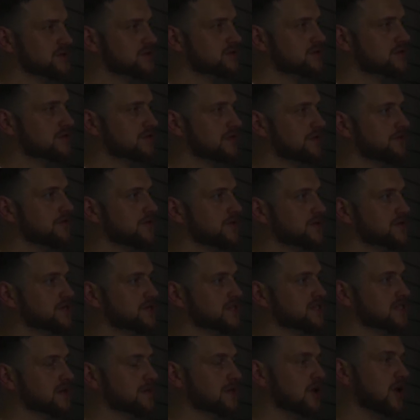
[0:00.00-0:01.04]
things?
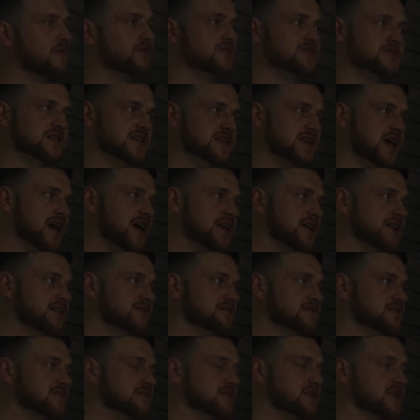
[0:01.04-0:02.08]
I mean, obviously getting into
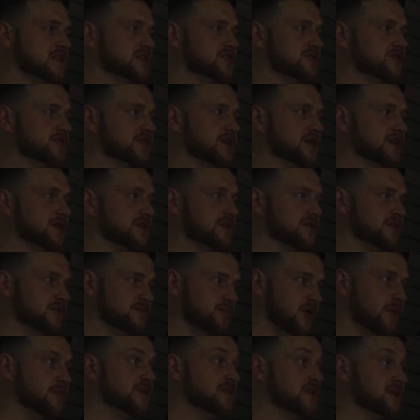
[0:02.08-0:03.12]
the military, you
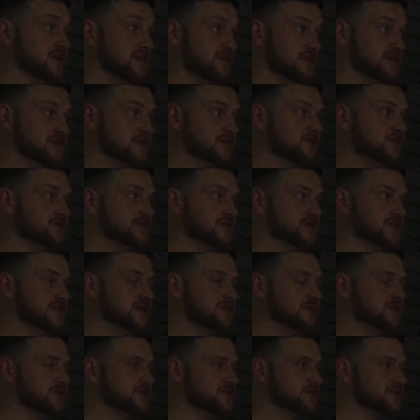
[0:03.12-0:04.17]
probably did use a similar
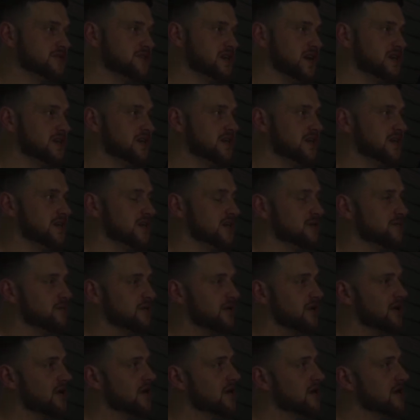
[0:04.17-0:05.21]
sort of technique,
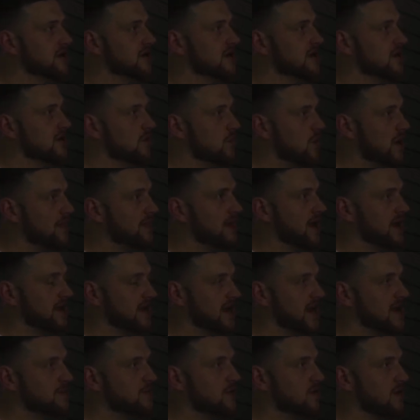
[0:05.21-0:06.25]
but when that
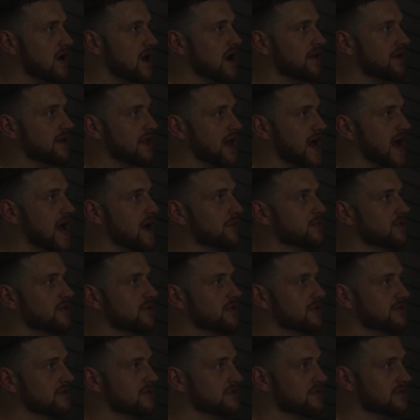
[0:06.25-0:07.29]
came around and it
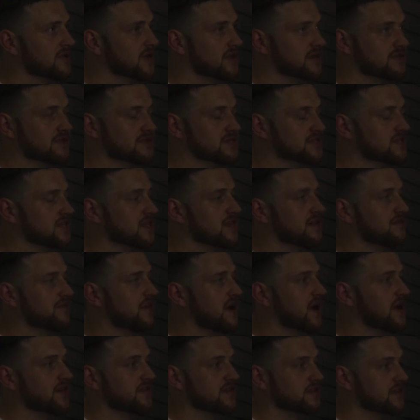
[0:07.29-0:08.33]
happened, did it just
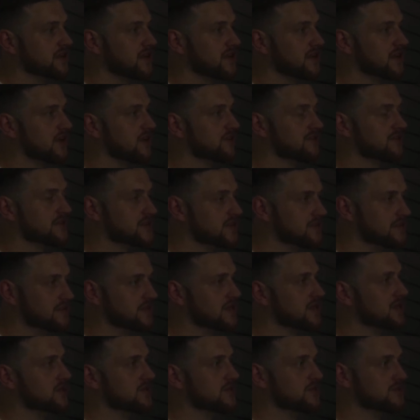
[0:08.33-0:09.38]
solidify that you can continually
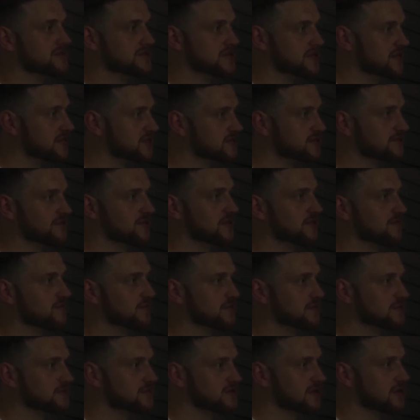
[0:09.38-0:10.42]
use this for the
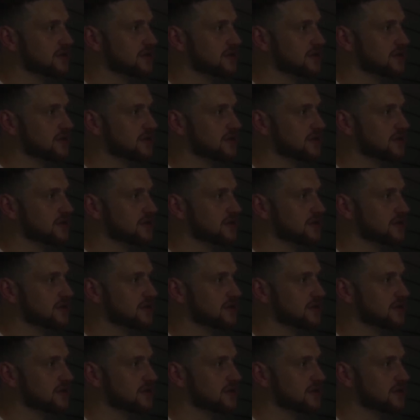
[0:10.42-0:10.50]
future?